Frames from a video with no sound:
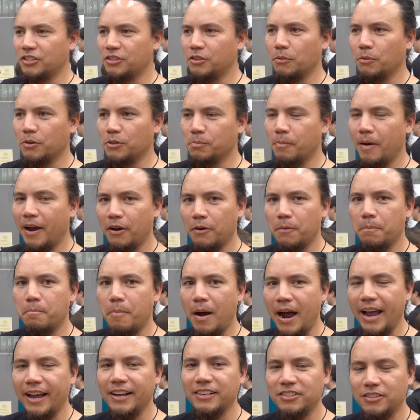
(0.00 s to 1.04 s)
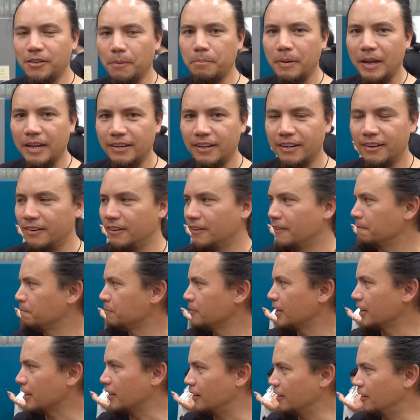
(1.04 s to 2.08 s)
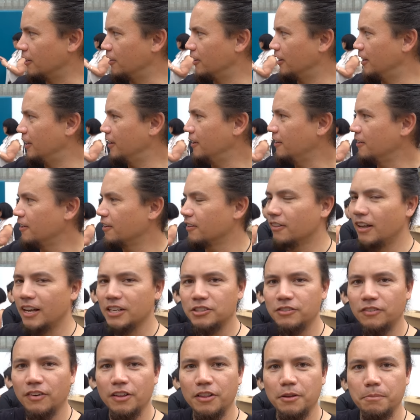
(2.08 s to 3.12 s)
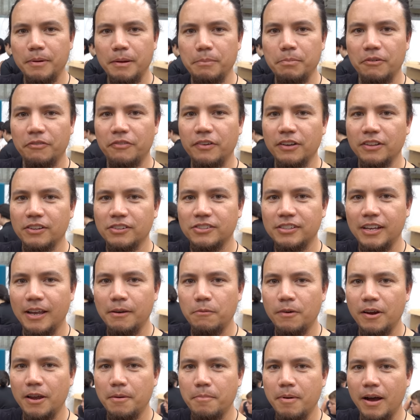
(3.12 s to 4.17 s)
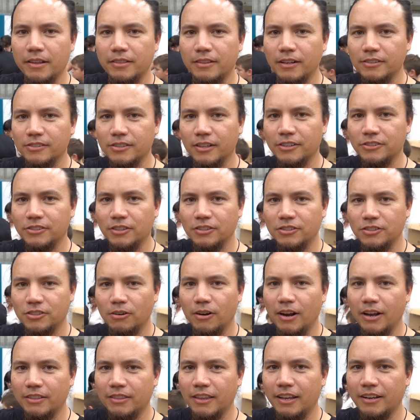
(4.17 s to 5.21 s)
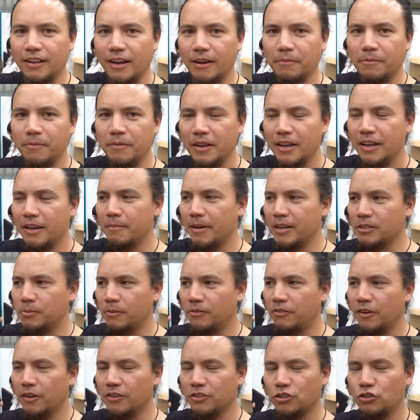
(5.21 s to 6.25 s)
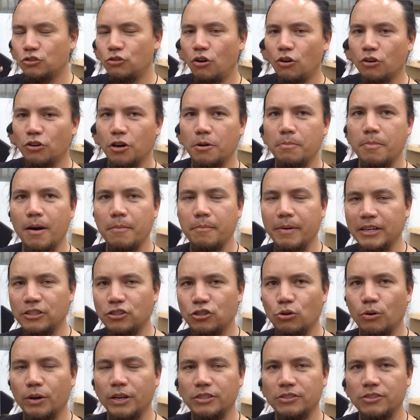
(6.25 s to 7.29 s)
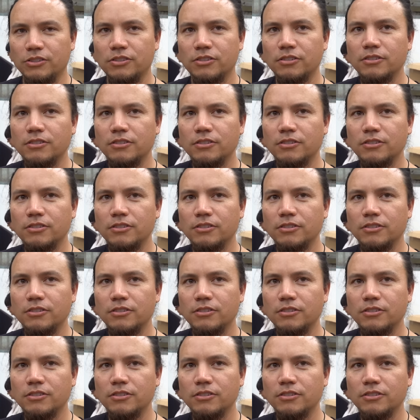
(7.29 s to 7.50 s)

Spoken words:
as it was my own biased opinion, clearly lots of other people feel the same way about this lizard. So I think that makes me feel stronger about my choice.